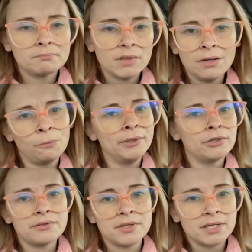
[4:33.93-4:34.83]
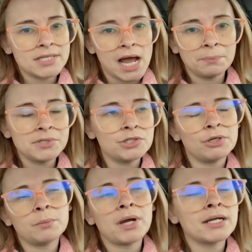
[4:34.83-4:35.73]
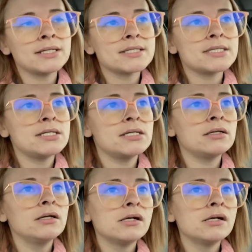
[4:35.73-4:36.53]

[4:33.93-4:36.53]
weirder things happen during pregnancy.